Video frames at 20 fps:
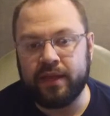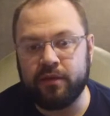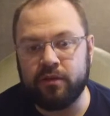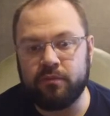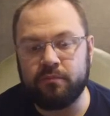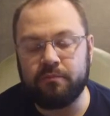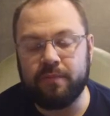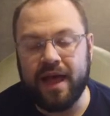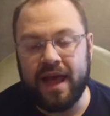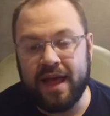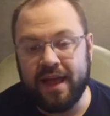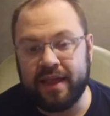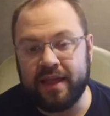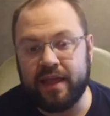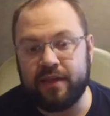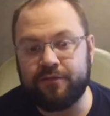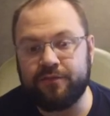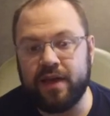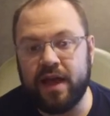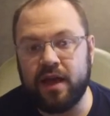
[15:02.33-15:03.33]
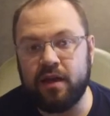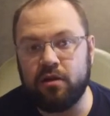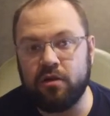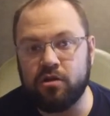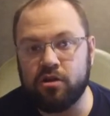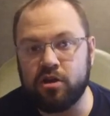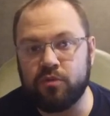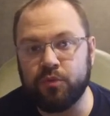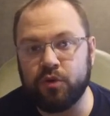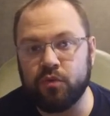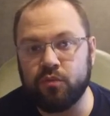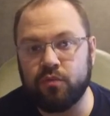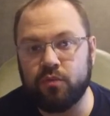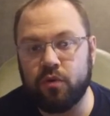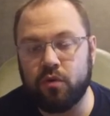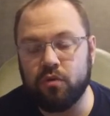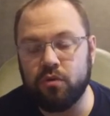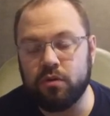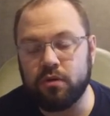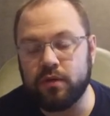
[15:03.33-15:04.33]
on buying a firearm
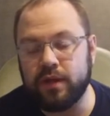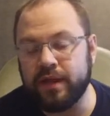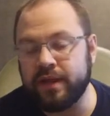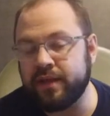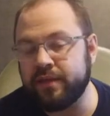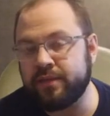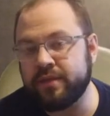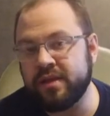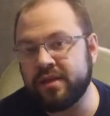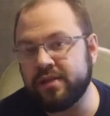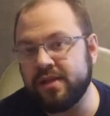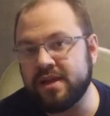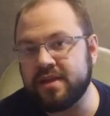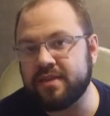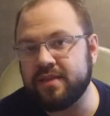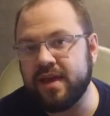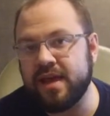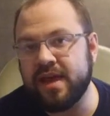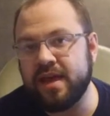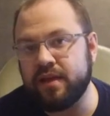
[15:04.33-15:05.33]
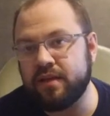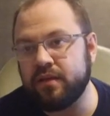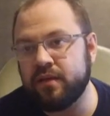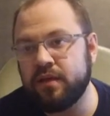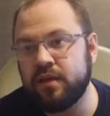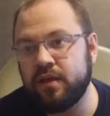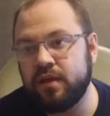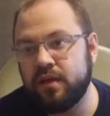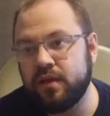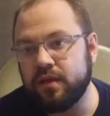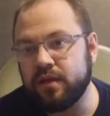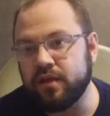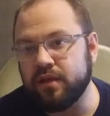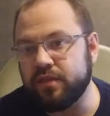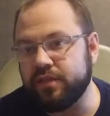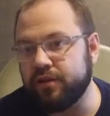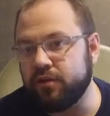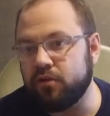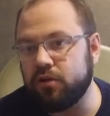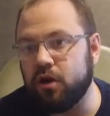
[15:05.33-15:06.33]
or anything like that.
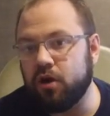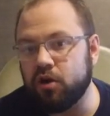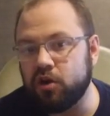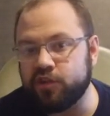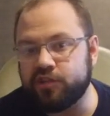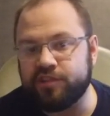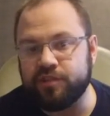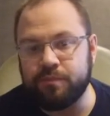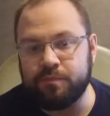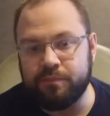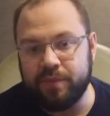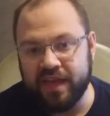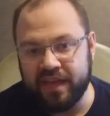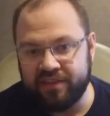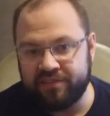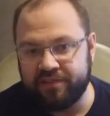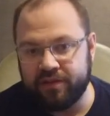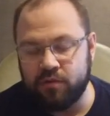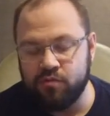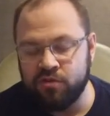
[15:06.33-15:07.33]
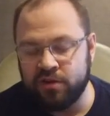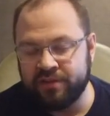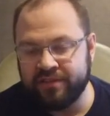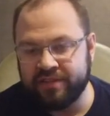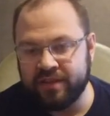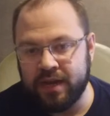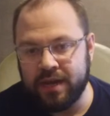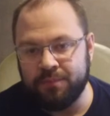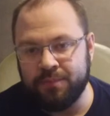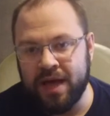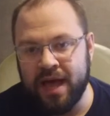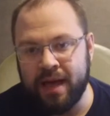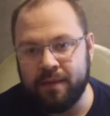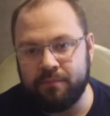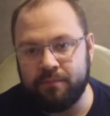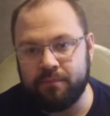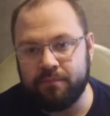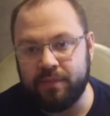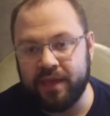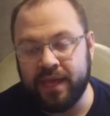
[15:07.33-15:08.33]
There are some basic ones that I might
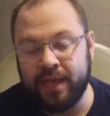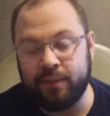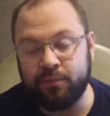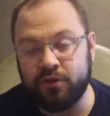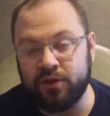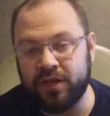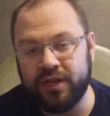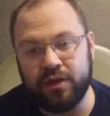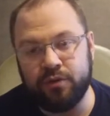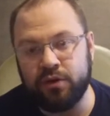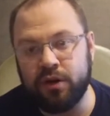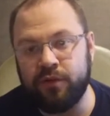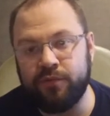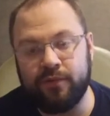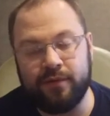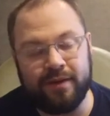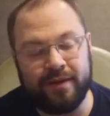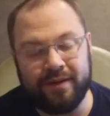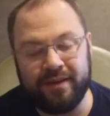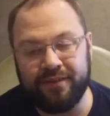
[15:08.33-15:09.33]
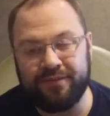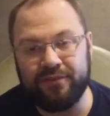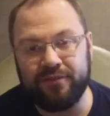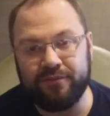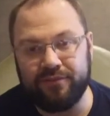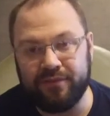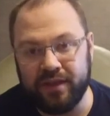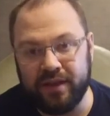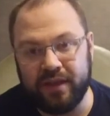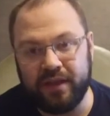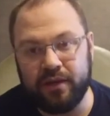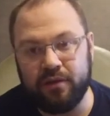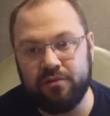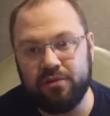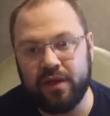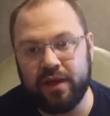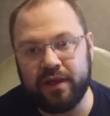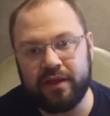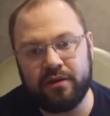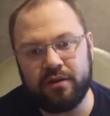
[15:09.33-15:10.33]
be able to go over in a different video
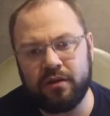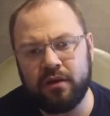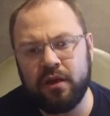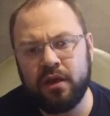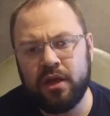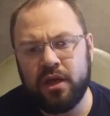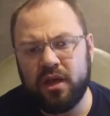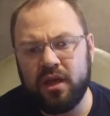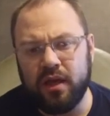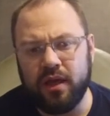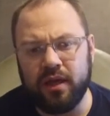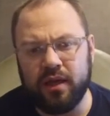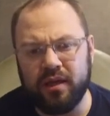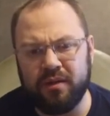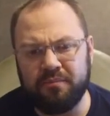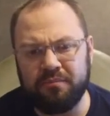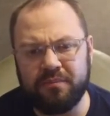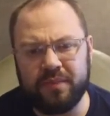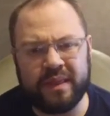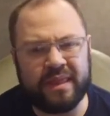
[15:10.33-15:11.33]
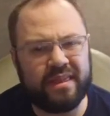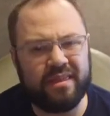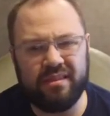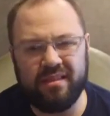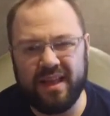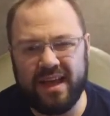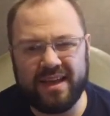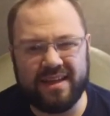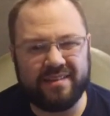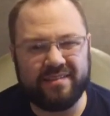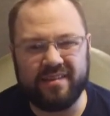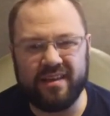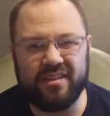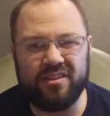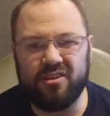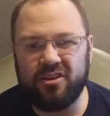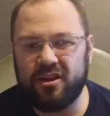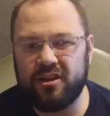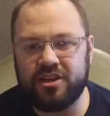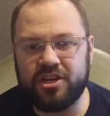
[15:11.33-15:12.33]
later. But like I said,
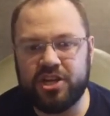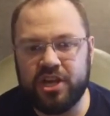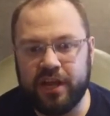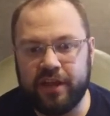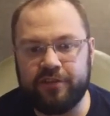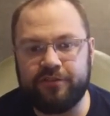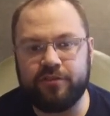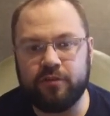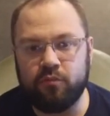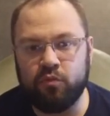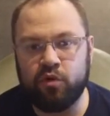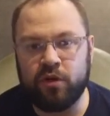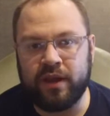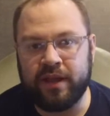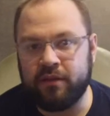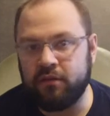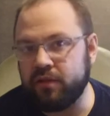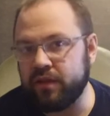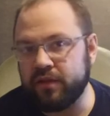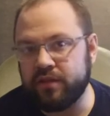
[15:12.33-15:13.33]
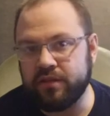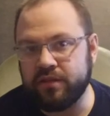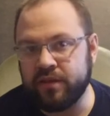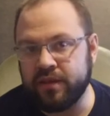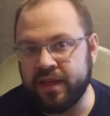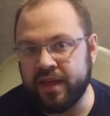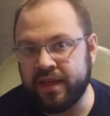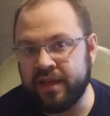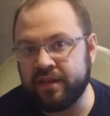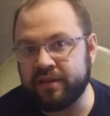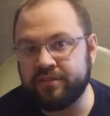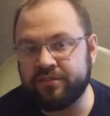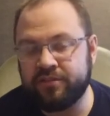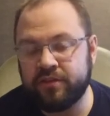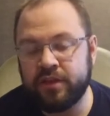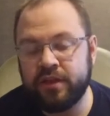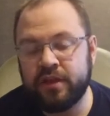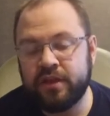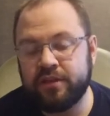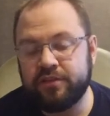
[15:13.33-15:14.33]
they're going to change from one area to the next.
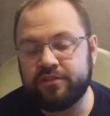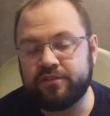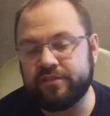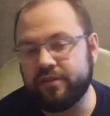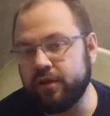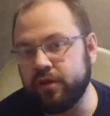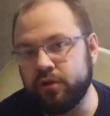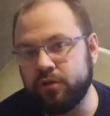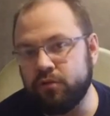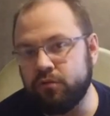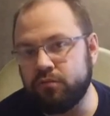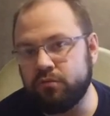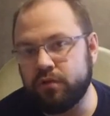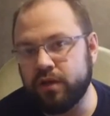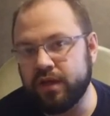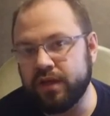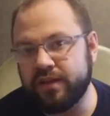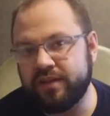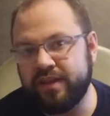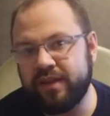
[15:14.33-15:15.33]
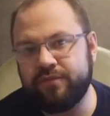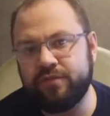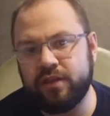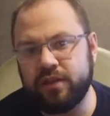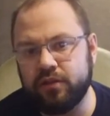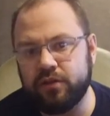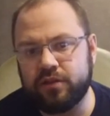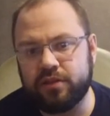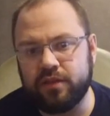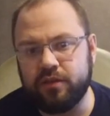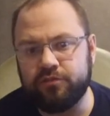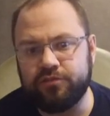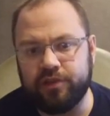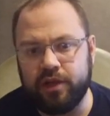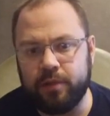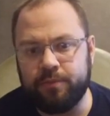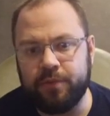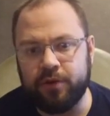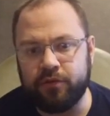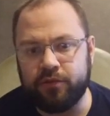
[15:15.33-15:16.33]
So definitely look those
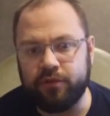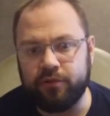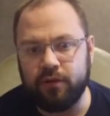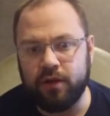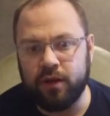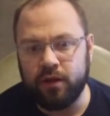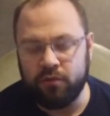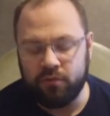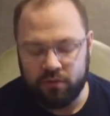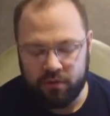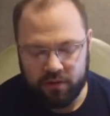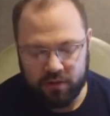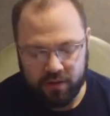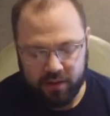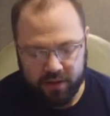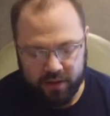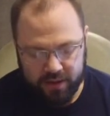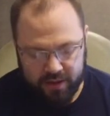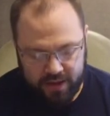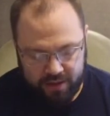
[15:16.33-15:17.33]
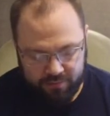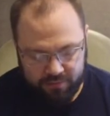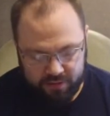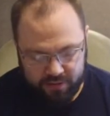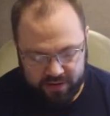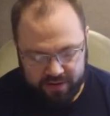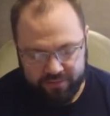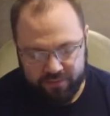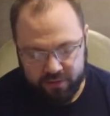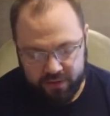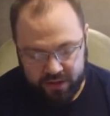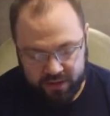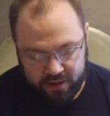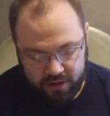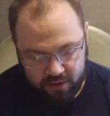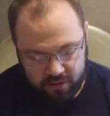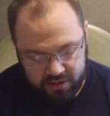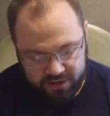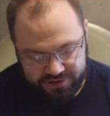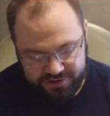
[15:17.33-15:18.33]
up on your own. I would definitely
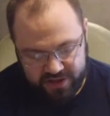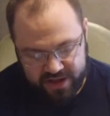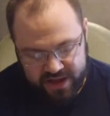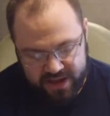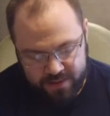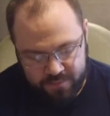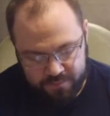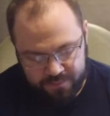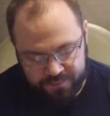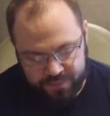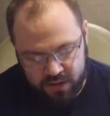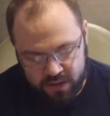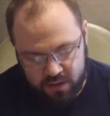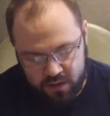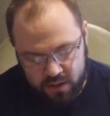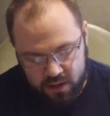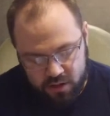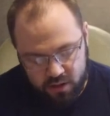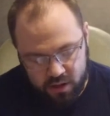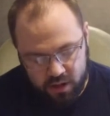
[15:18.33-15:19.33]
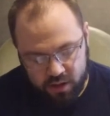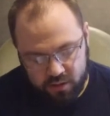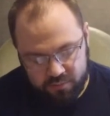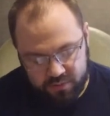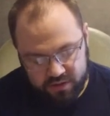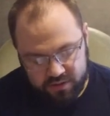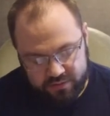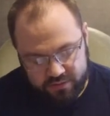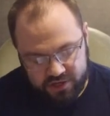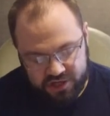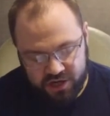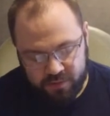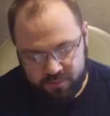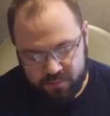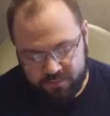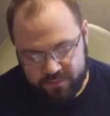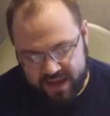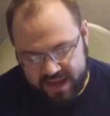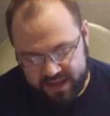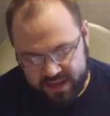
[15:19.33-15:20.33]
encourage that. But
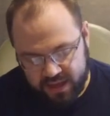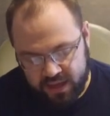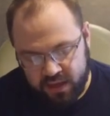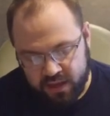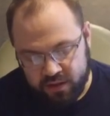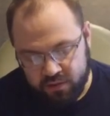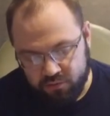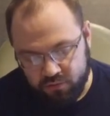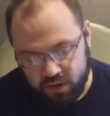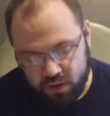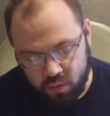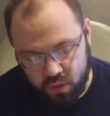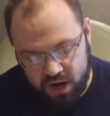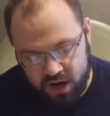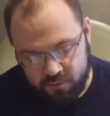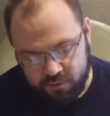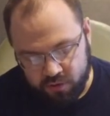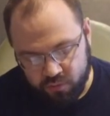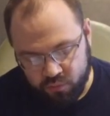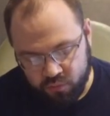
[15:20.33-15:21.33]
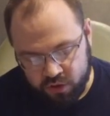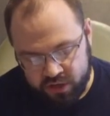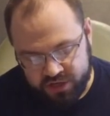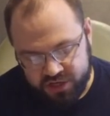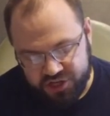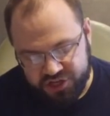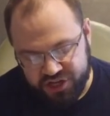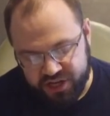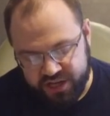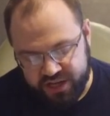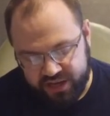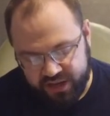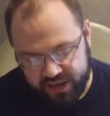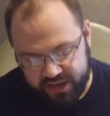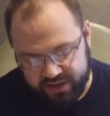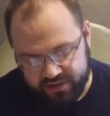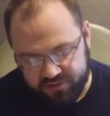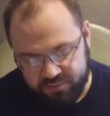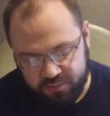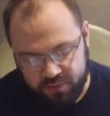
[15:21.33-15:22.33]
jumping back in, requirement 1G,
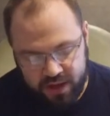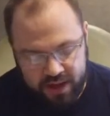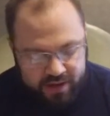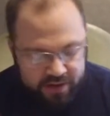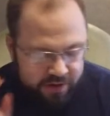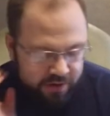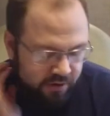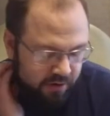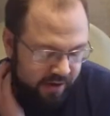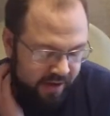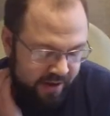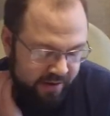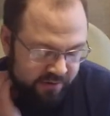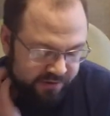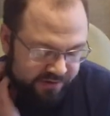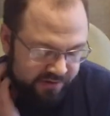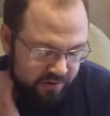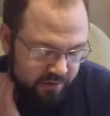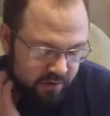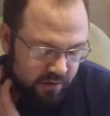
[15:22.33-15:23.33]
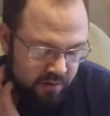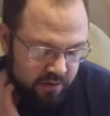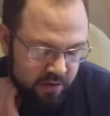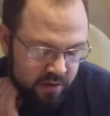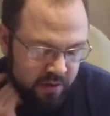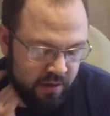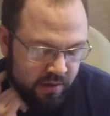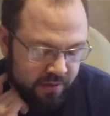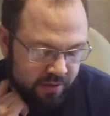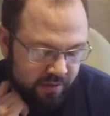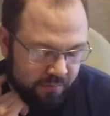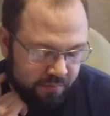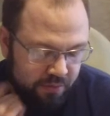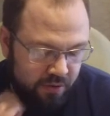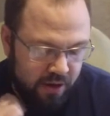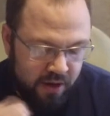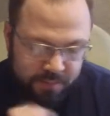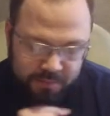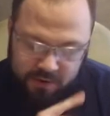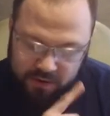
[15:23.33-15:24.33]
explain to your counselor the
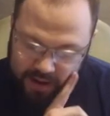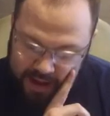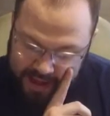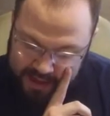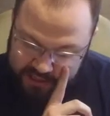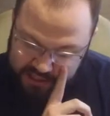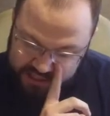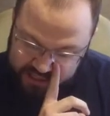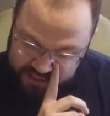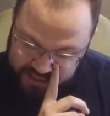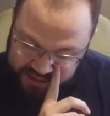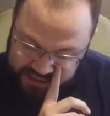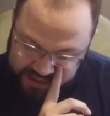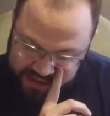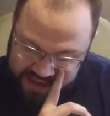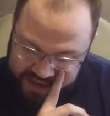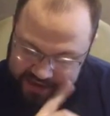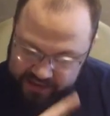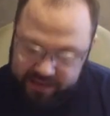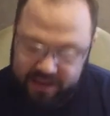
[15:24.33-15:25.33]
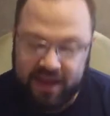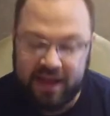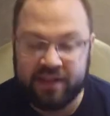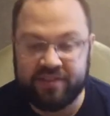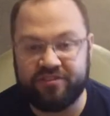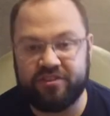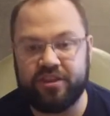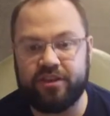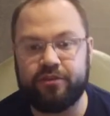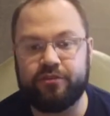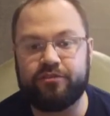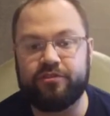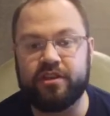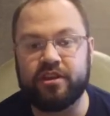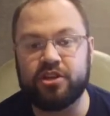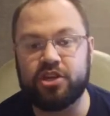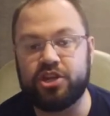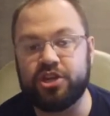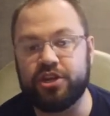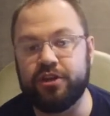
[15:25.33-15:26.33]
proper hygienic guidelines used
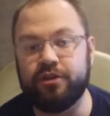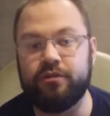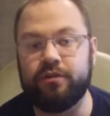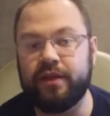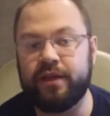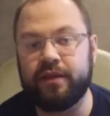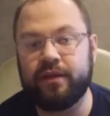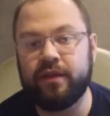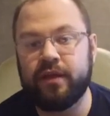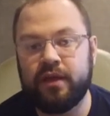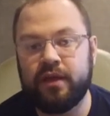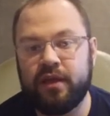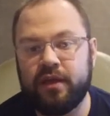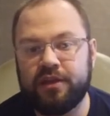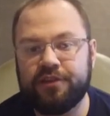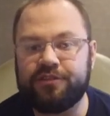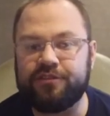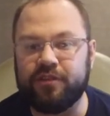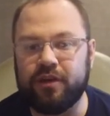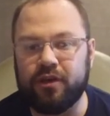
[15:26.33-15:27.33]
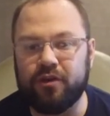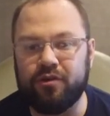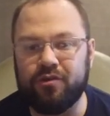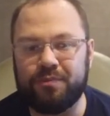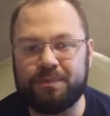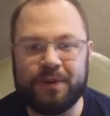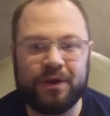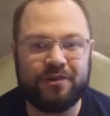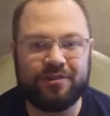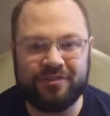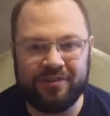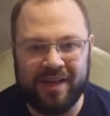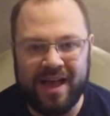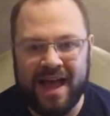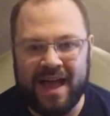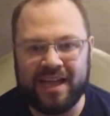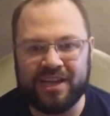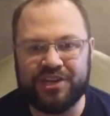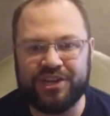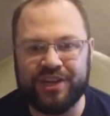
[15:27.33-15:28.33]
in shooting. So personal
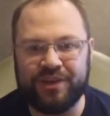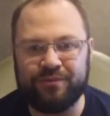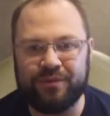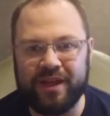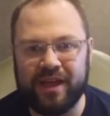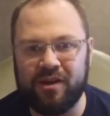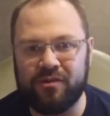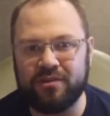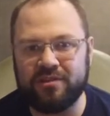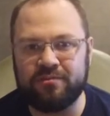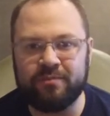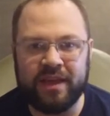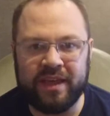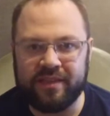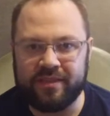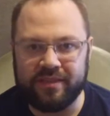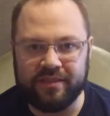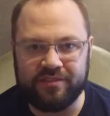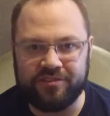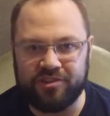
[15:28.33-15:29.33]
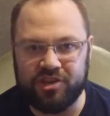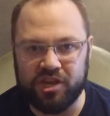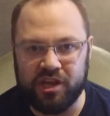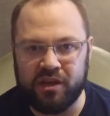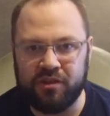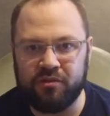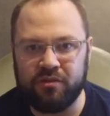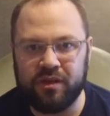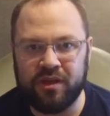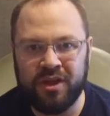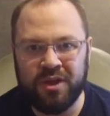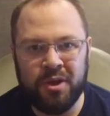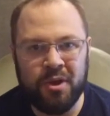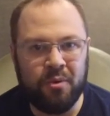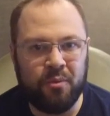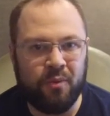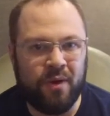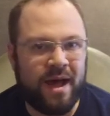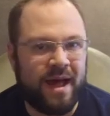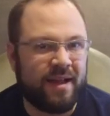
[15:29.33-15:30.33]
hygiene, we always make this joke.
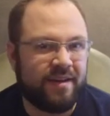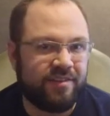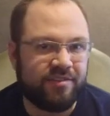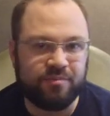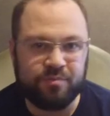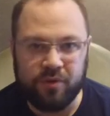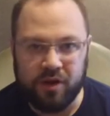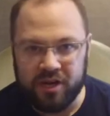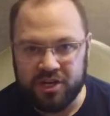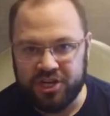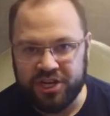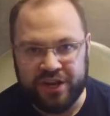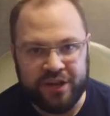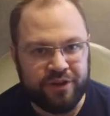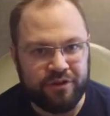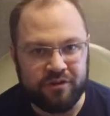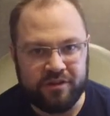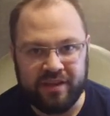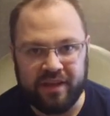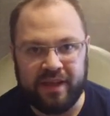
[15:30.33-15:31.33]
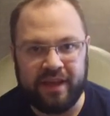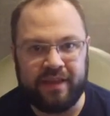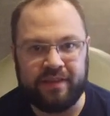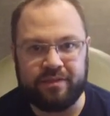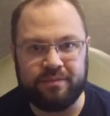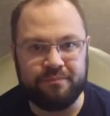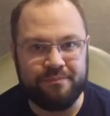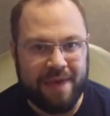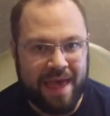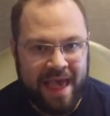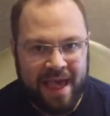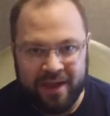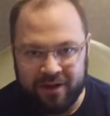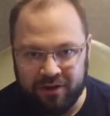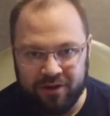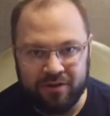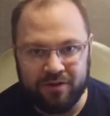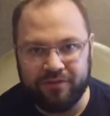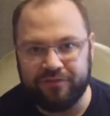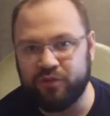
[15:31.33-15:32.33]
Why does brushing your teeth
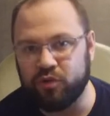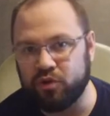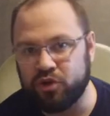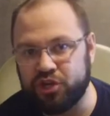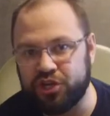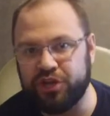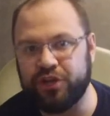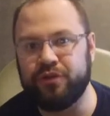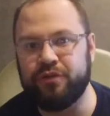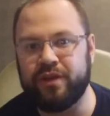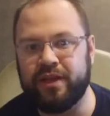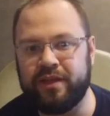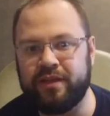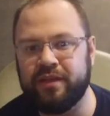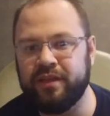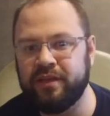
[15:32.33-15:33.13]
matter for shooting?